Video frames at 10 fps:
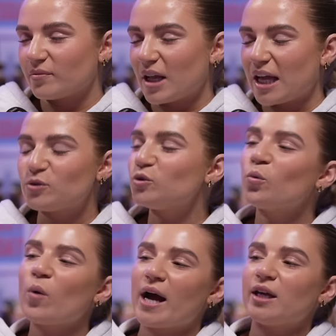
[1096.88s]
I don't know
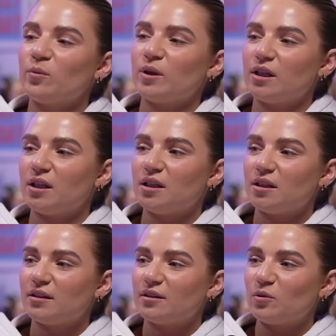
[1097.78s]
why we
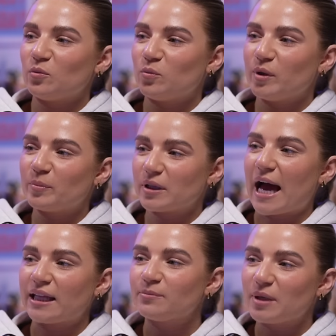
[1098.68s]
made
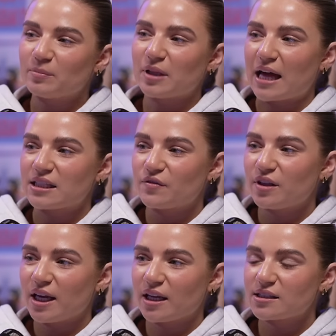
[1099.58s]
plans for the
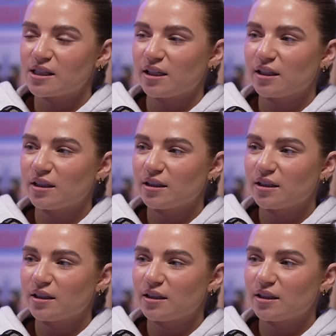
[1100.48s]
next day.